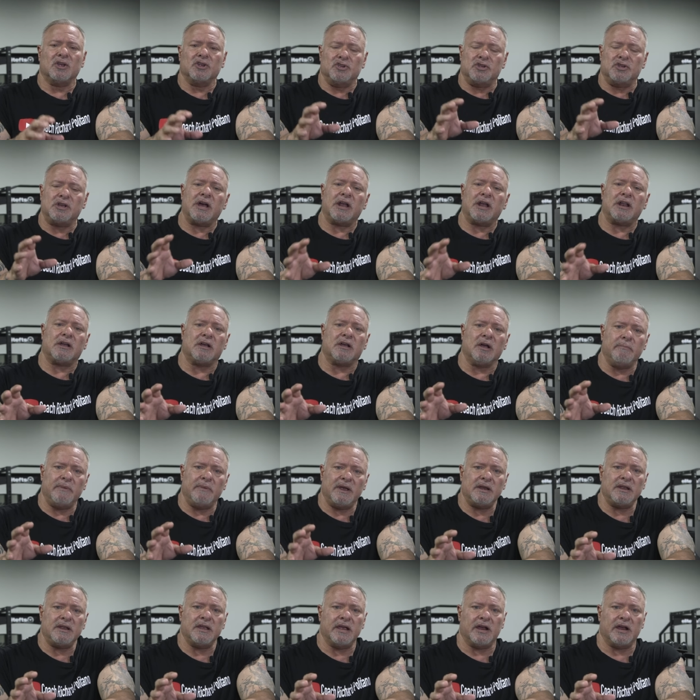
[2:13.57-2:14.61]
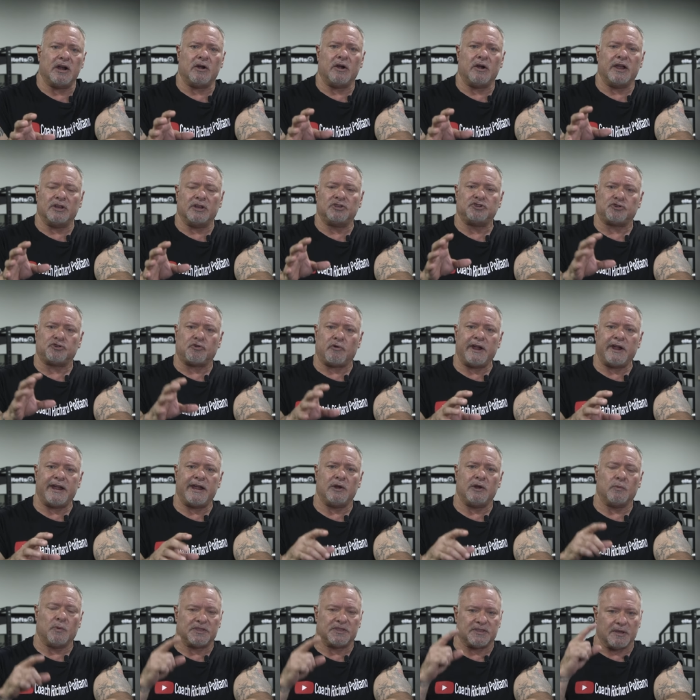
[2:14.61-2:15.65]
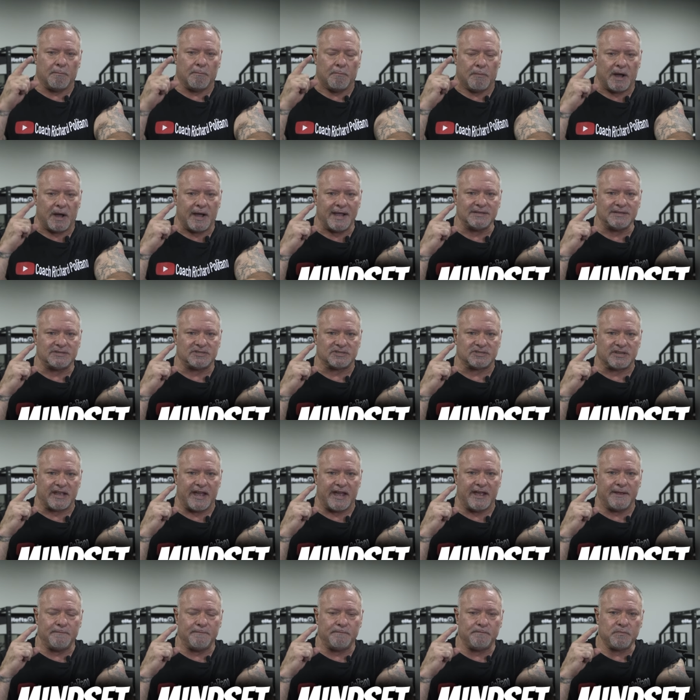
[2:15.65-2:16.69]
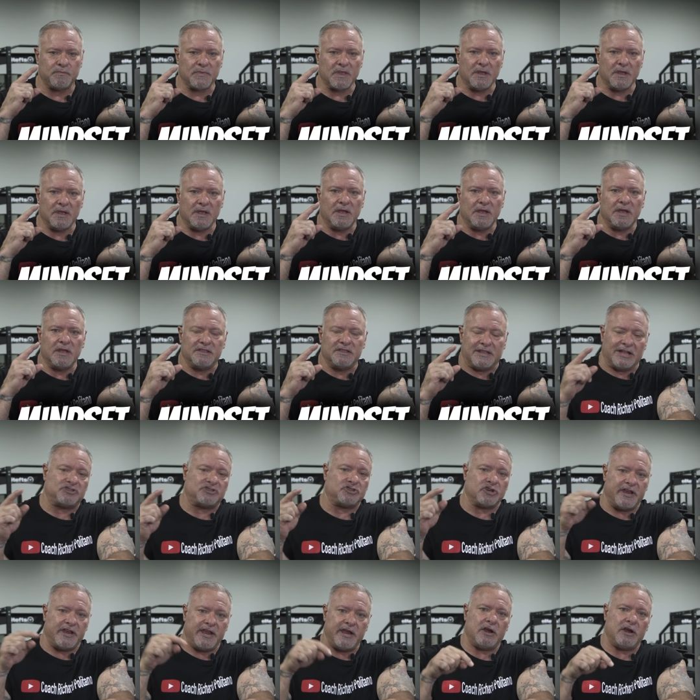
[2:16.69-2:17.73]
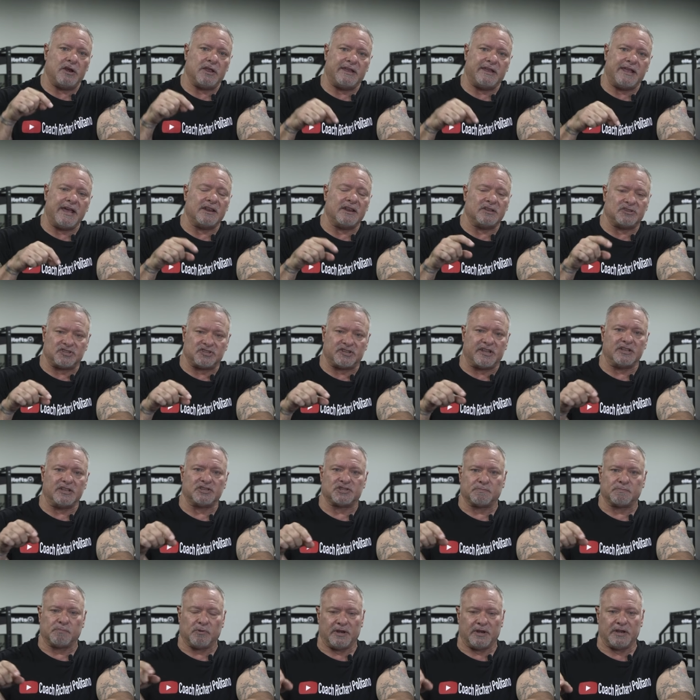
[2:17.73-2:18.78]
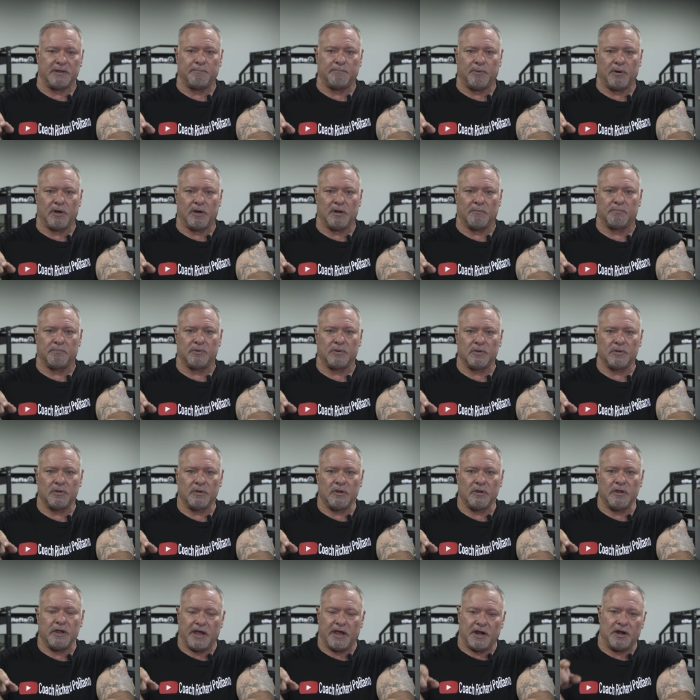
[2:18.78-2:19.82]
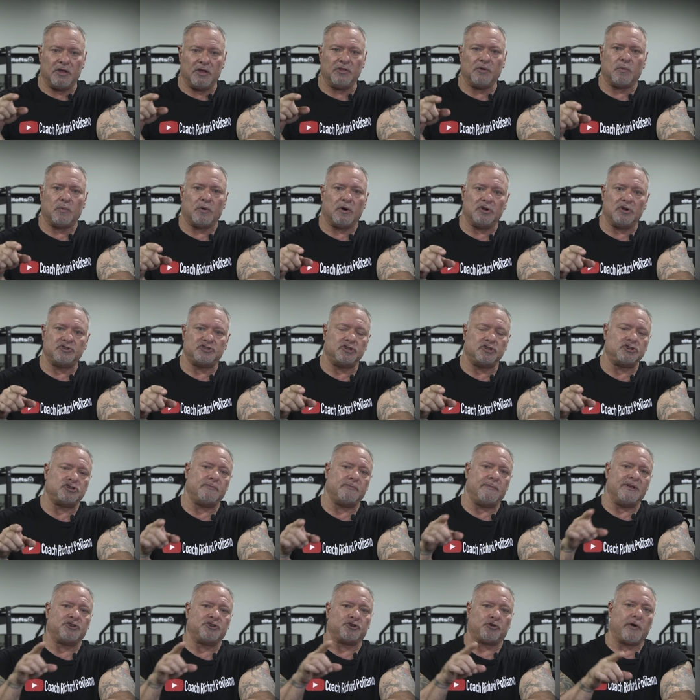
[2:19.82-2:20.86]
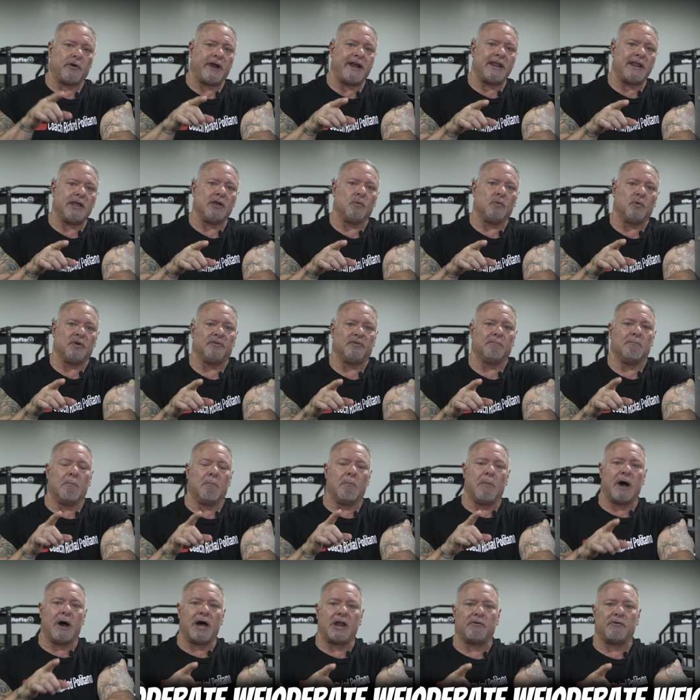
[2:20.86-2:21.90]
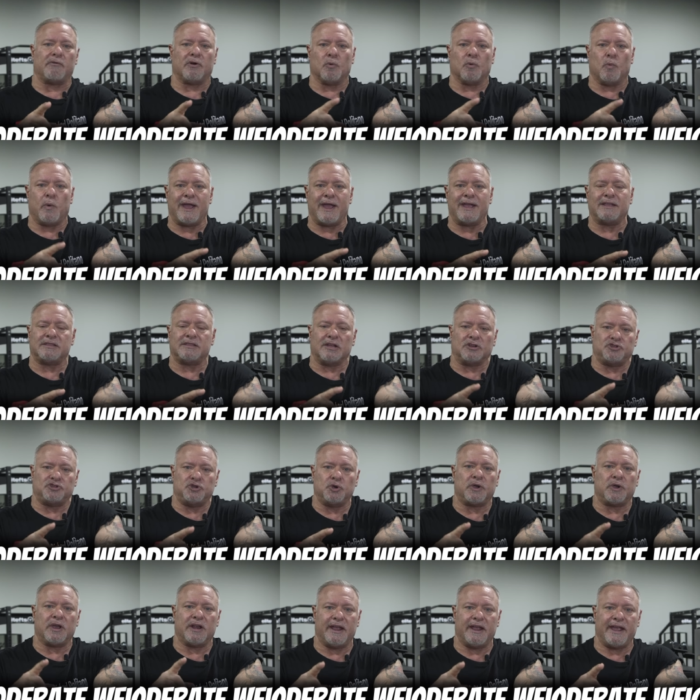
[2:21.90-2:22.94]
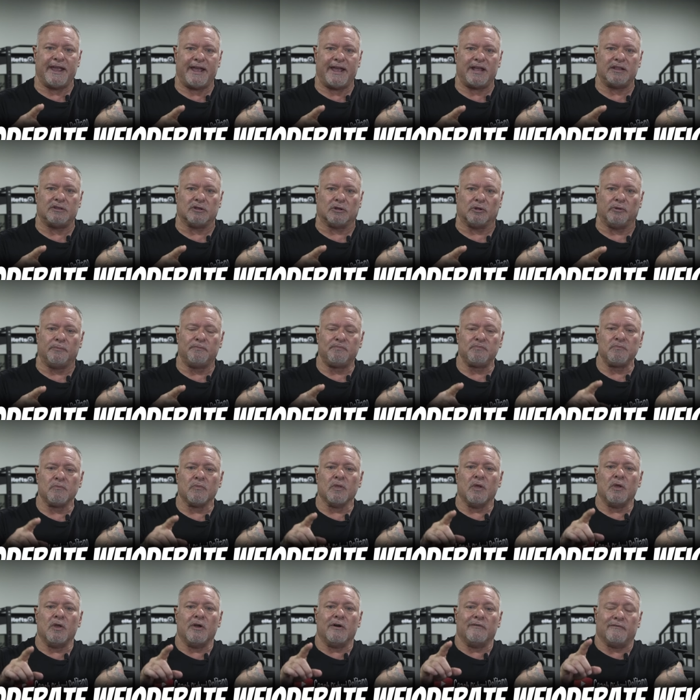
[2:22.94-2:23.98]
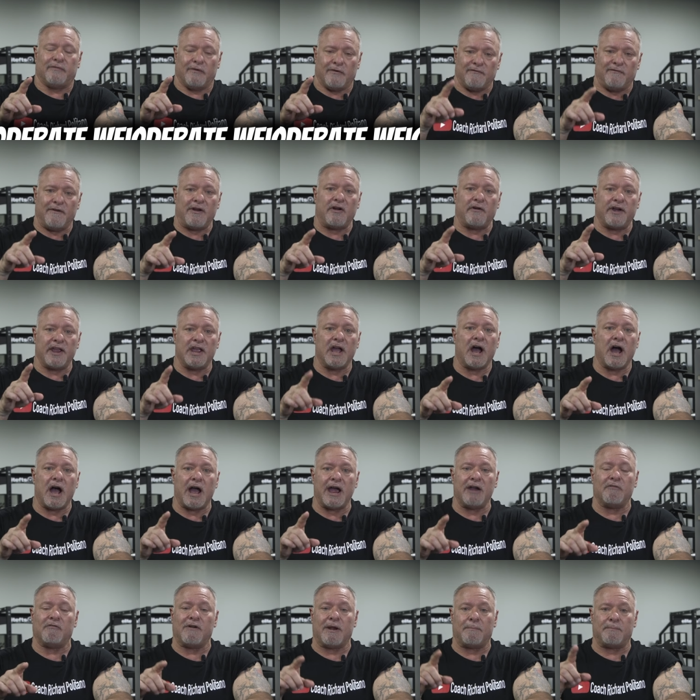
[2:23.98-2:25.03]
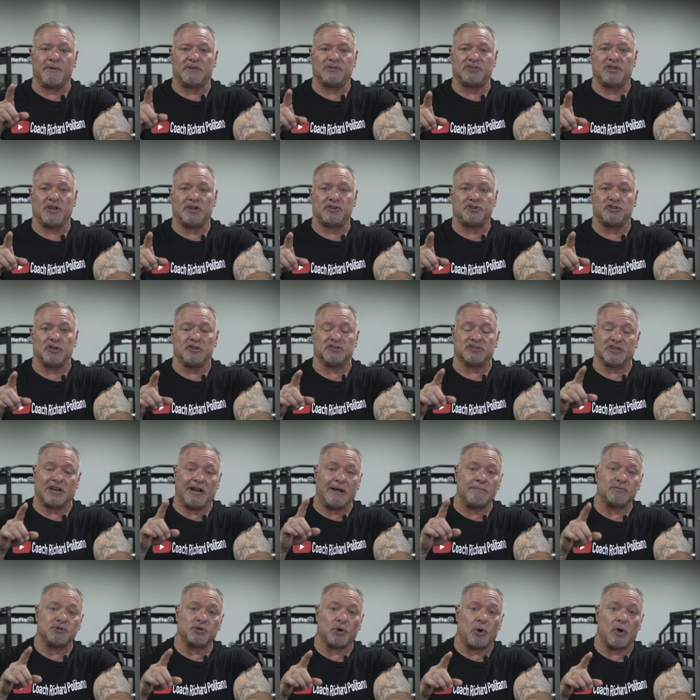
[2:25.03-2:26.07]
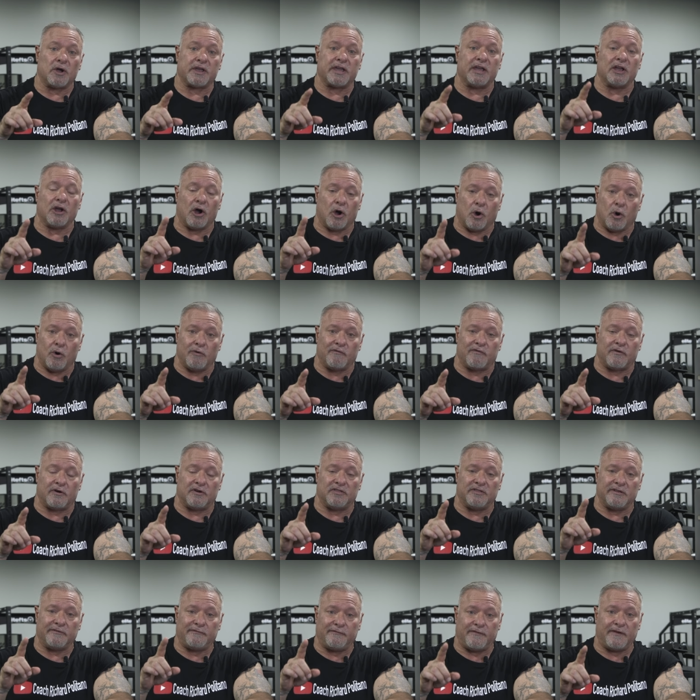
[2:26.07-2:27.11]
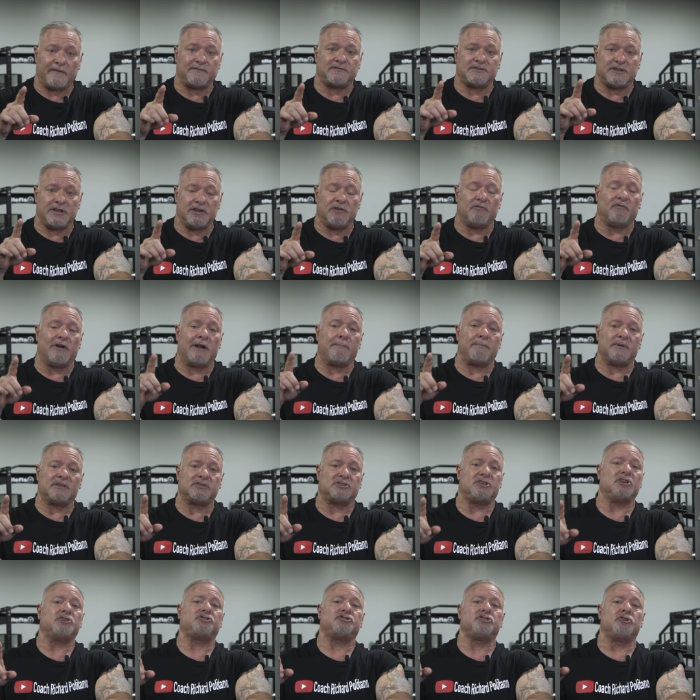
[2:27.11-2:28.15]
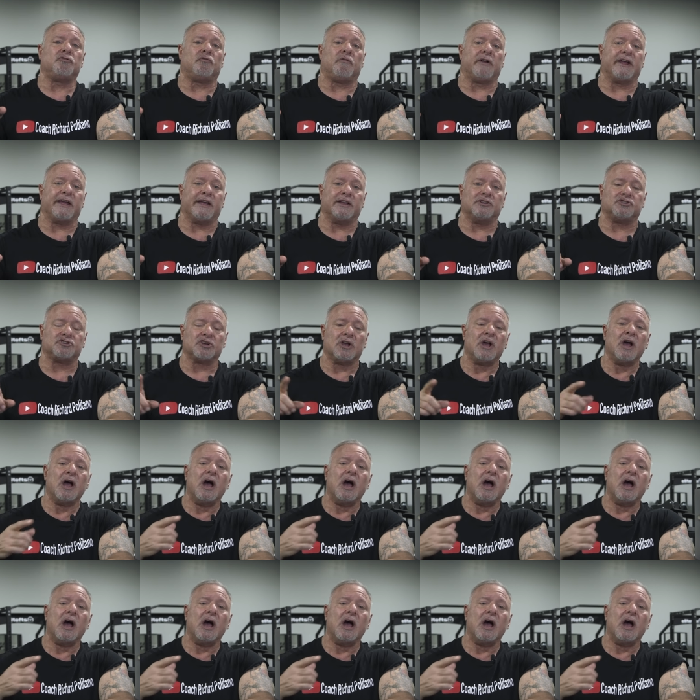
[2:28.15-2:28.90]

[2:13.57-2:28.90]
You got to come in here and train with the mindset that you're here to get a skin splitting pump. In other words, you should be training with moderate weight that you can handle for very high repetitions. And I'm talking over the 15 repetition range.